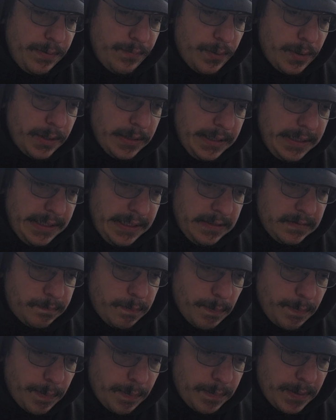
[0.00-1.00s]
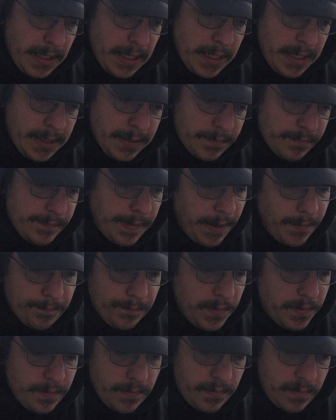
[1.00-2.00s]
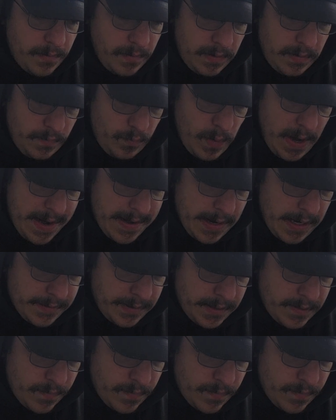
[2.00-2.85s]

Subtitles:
release blah blah blah. I thought